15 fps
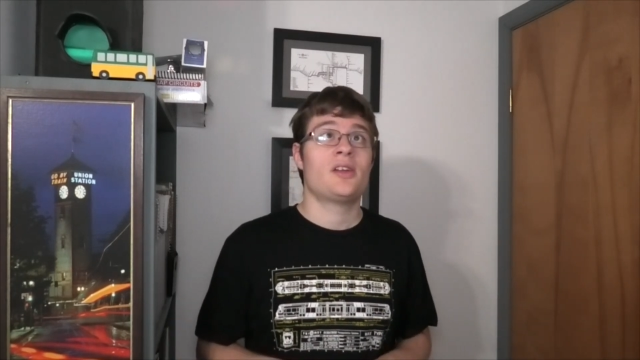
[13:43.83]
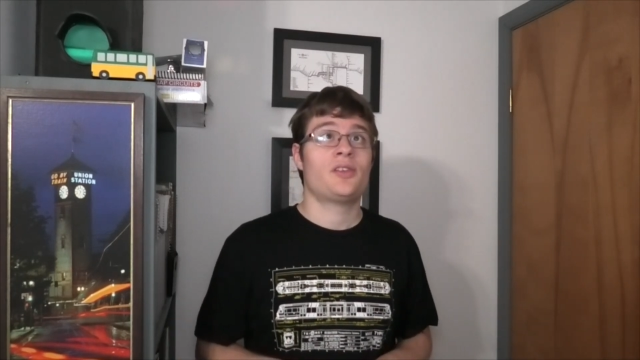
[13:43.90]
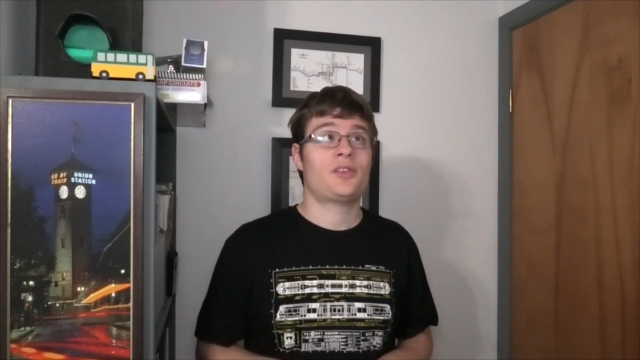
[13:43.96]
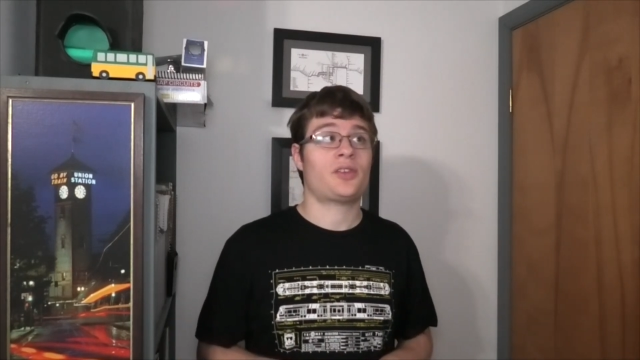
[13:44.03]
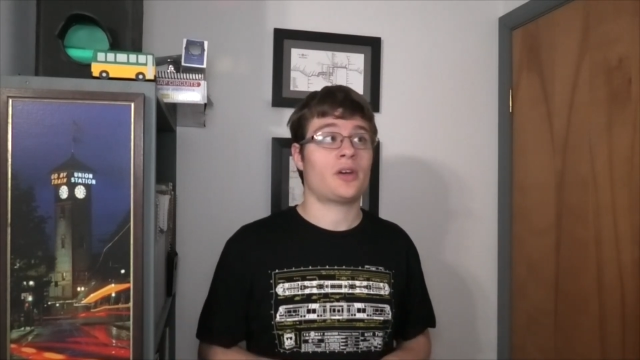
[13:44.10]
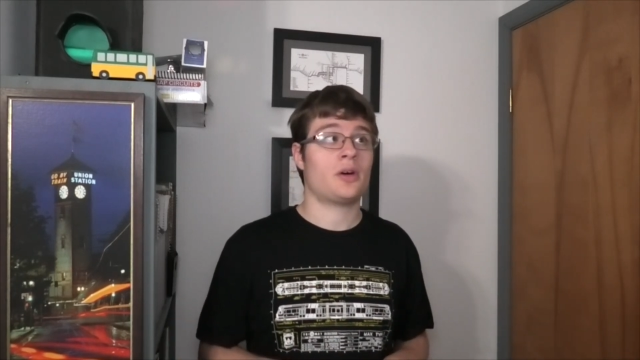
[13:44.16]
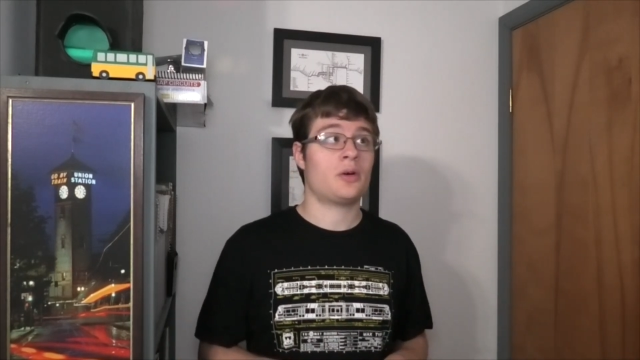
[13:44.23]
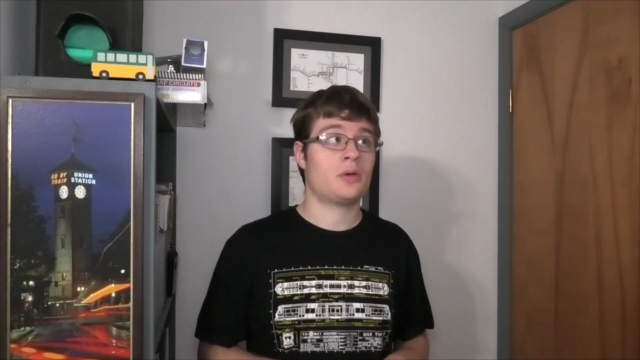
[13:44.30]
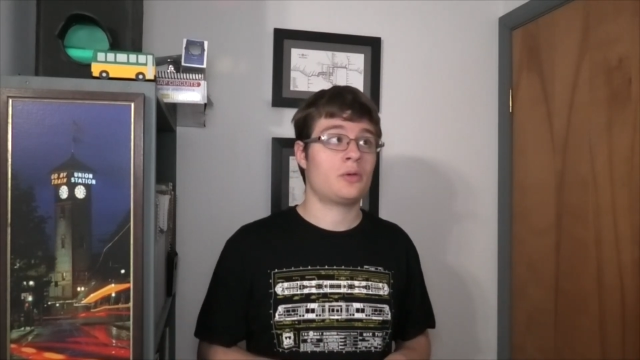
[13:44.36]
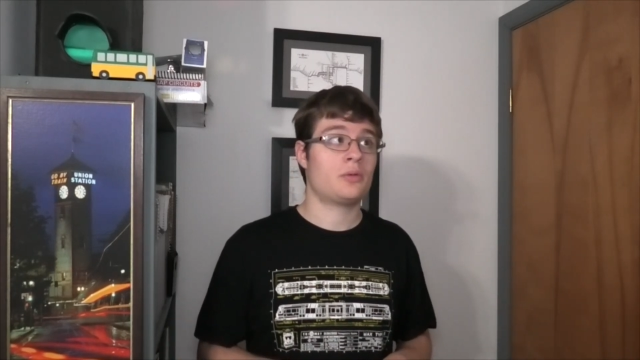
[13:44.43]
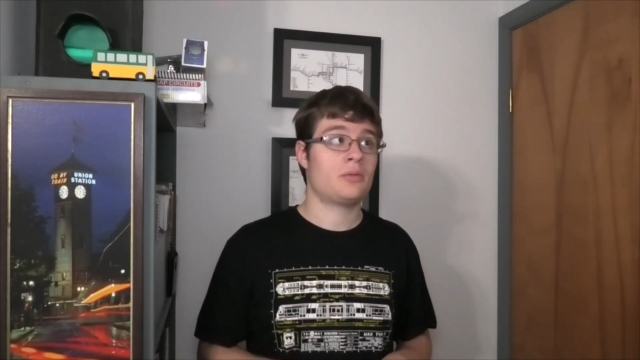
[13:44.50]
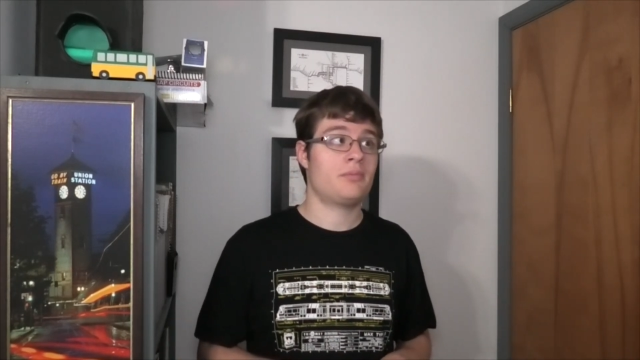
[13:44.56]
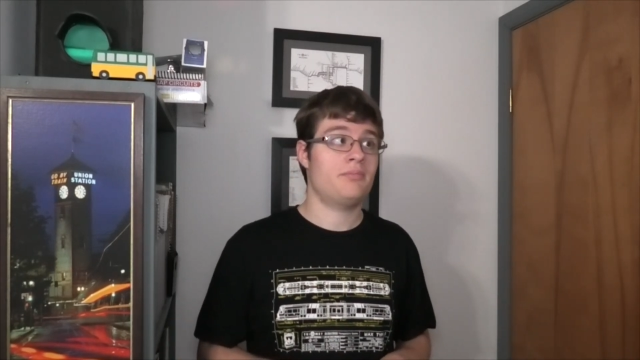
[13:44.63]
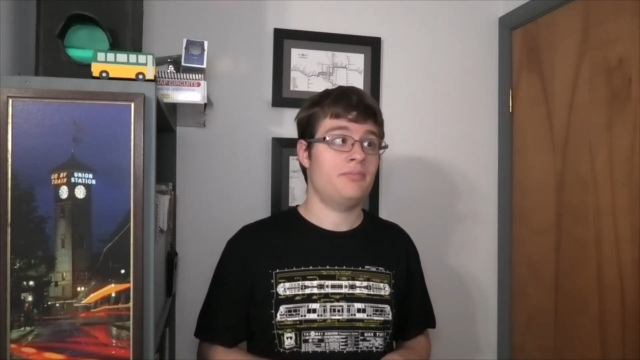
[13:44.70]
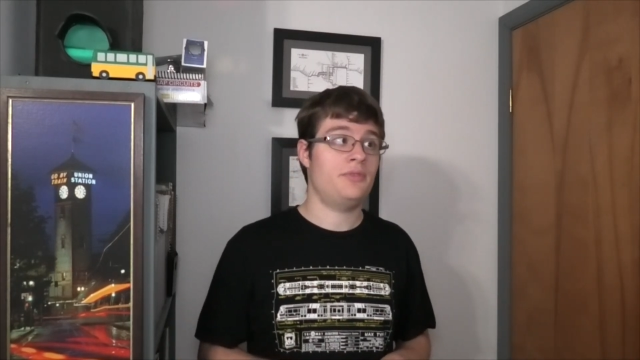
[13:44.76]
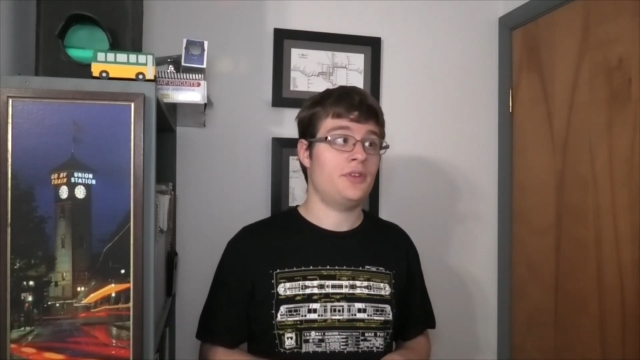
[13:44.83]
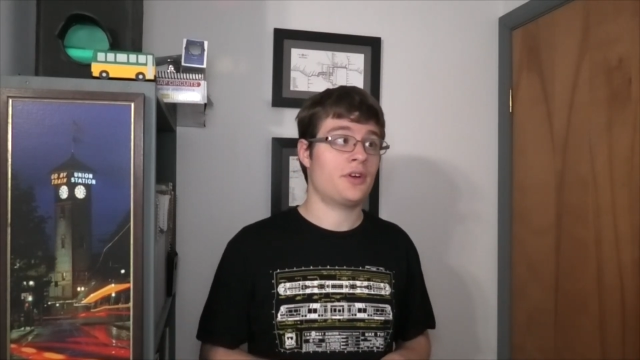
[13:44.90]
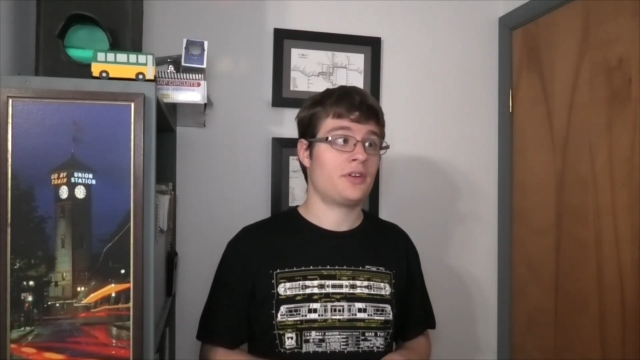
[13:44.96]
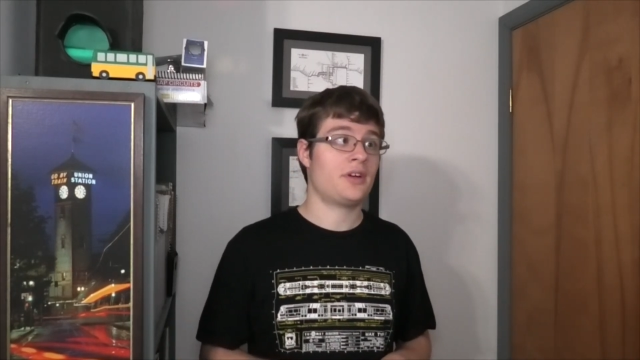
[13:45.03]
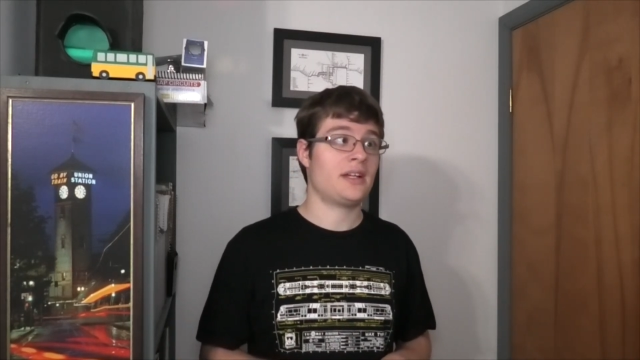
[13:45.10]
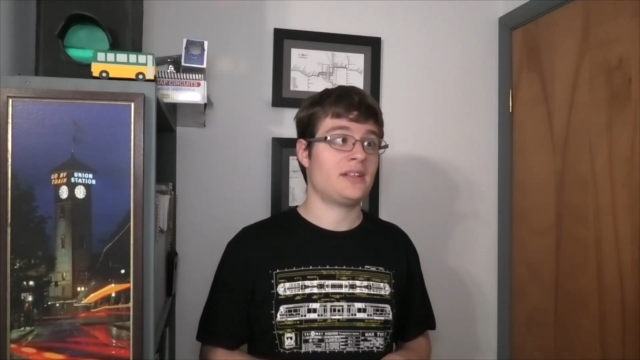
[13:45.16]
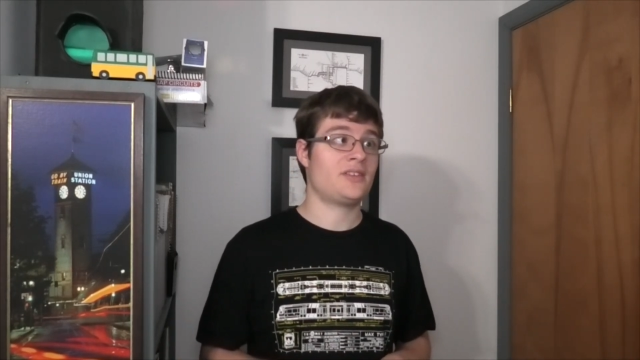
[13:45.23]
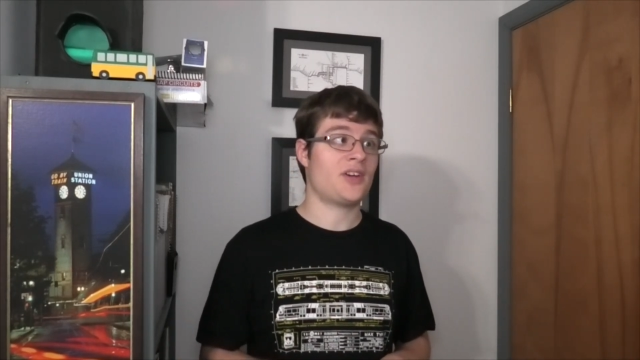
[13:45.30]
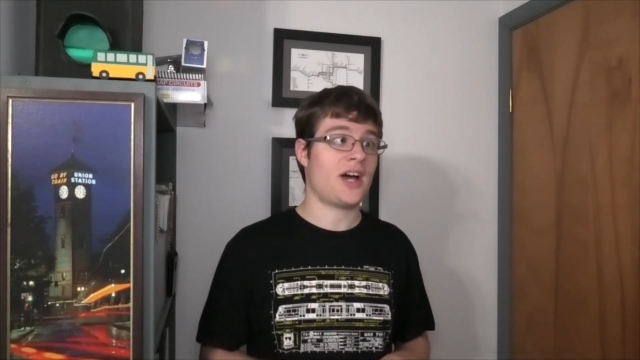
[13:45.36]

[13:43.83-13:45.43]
So during